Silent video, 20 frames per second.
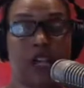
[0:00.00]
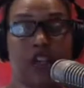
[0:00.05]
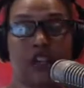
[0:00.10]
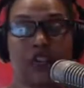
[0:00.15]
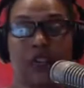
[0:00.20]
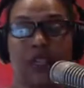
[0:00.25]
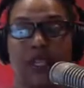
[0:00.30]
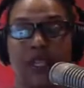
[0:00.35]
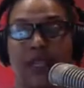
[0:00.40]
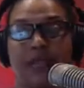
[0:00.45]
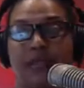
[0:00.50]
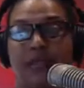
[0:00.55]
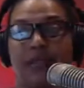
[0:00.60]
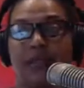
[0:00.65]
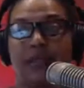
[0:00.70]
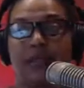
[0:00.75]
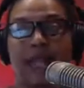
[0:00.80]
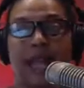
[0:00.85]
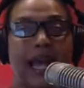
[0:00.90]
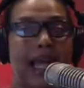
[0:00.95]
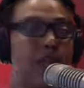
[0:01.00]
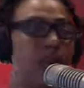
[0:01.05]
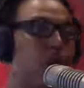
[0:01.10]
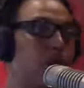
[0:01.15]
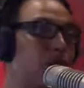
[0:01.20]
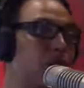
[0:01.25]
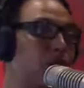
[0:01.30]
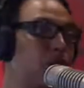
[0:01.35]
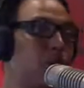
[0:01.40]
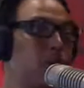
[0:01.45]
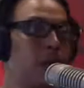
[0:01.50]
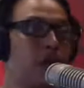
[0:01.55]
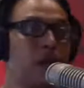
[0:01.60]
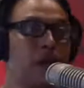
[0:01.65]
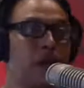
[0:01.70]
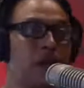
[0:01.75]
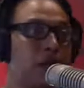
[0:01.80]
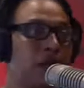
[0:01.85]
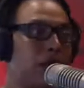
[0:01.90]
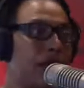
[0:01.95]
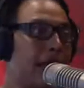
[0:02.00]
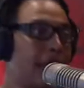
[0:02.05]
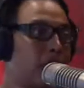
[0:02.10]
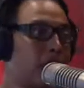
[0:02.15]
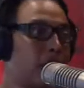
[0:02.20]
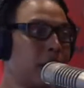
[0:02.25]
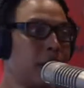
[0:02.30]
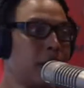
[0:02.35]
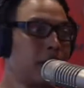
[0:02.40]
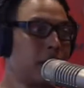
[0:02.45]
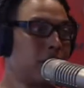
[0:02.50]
so that it's a natural kind of,